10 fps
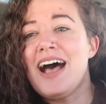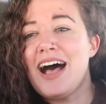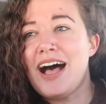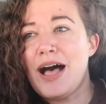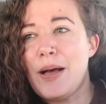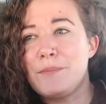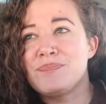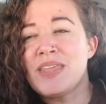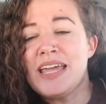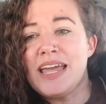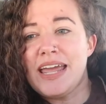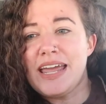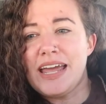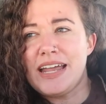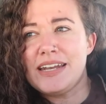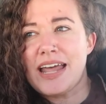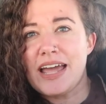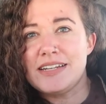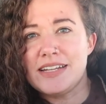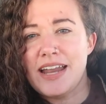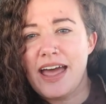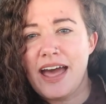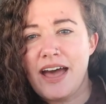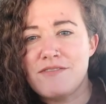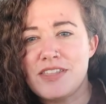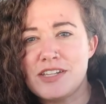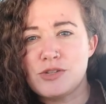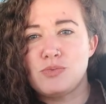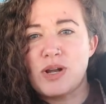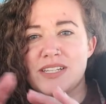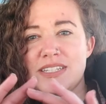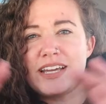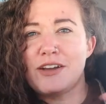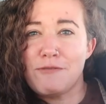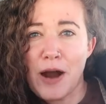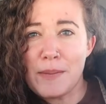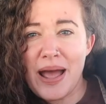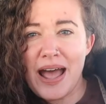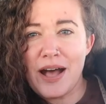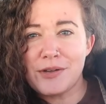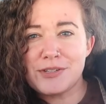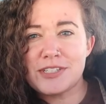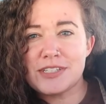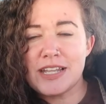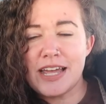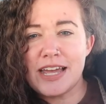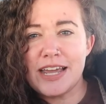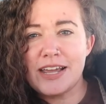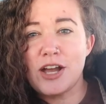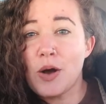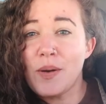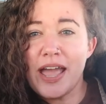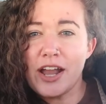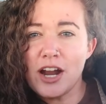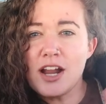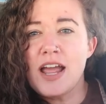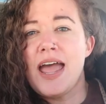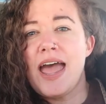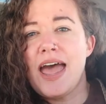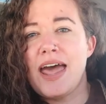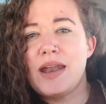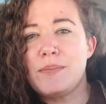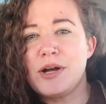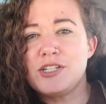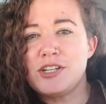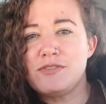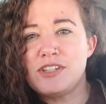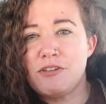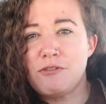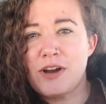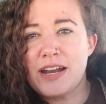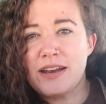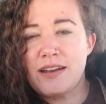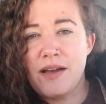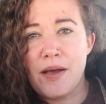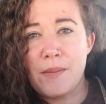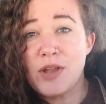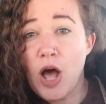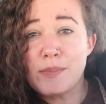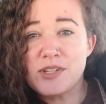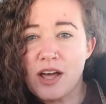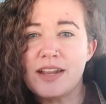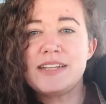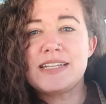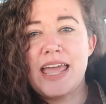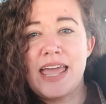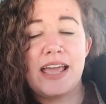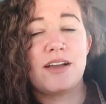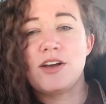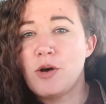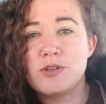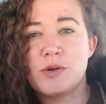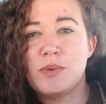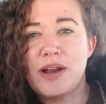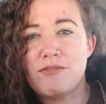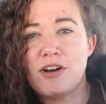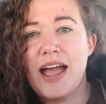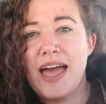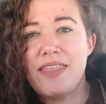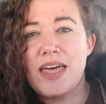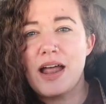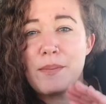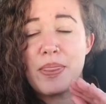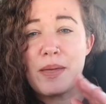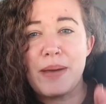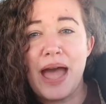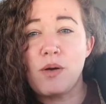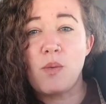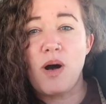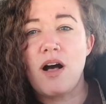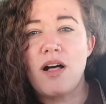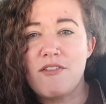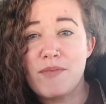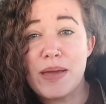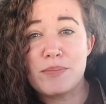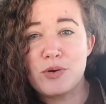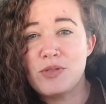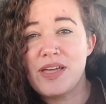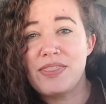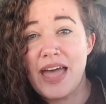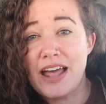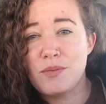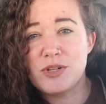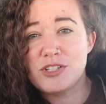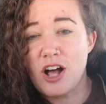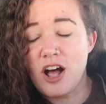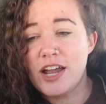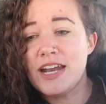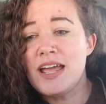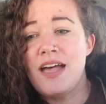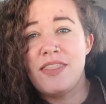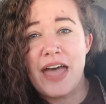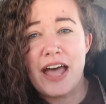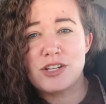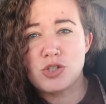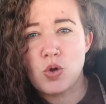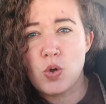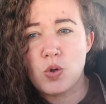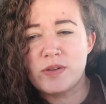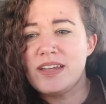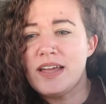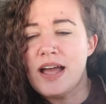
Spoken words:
And I did have this rustic farmhouse like coat hanger. It had a bunch of different knobs on it to hang coats or whatever. I had that up on the back wall of my booth, and that was gone. That sold.